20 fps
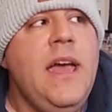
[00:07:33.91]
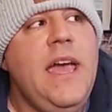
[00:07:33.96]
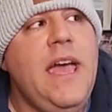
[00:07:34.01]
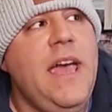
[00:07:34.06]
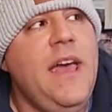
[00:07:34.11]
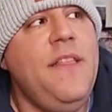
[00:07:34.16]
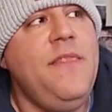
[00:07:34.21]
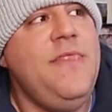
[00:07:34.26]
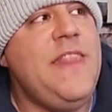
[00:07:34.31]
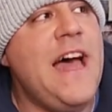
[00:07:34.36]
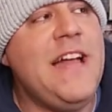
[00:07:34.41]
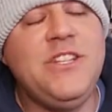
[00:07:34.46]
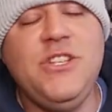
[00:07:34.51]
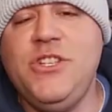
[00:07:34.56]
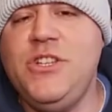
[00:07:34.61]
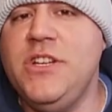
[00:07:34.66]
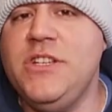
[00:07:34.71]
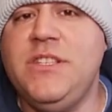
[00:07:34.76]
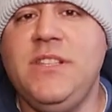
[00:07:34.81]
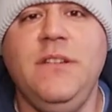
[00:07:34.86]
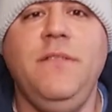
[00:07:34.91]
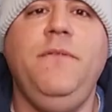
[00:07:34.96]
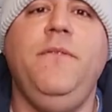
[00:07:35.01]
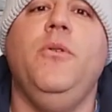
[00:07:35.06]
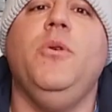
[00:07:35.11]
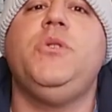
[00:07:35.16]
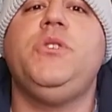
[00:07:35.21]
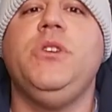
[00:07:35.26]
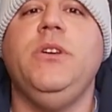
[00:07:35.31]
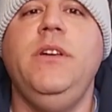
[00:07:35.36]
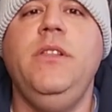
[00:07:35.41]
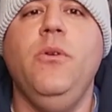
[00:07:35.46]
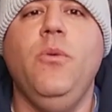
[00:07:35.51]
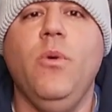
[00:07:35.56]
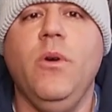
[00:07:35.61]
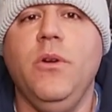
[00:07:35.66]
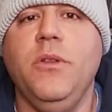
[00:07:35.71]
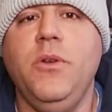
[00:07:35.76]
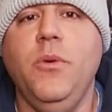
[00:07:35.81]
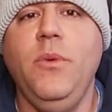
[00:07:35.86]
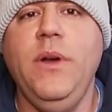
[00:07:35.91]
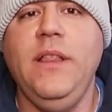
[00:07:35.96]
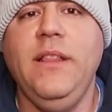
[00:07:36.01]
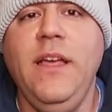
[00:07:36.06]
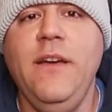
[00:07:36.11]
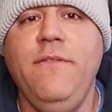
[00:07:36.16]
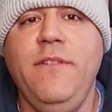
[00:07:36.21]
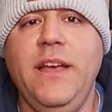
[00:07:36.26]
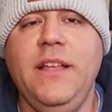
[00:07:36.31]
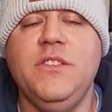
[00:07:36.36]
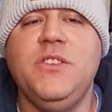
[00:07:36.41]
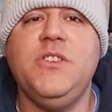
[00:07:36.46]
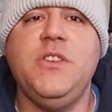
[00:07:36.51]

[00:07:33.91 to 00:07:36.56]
And that's just unfortunately the world that we live in.